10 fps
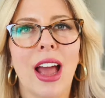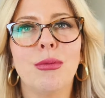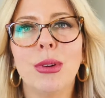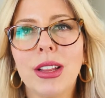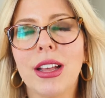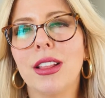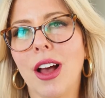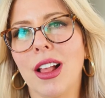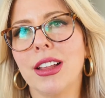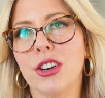And really,
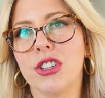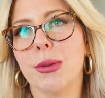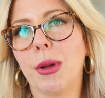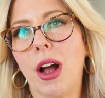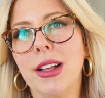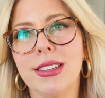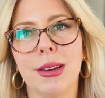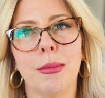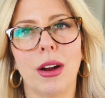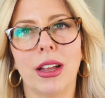thought leadership
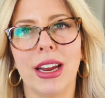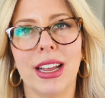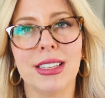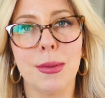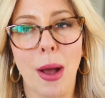content marketing is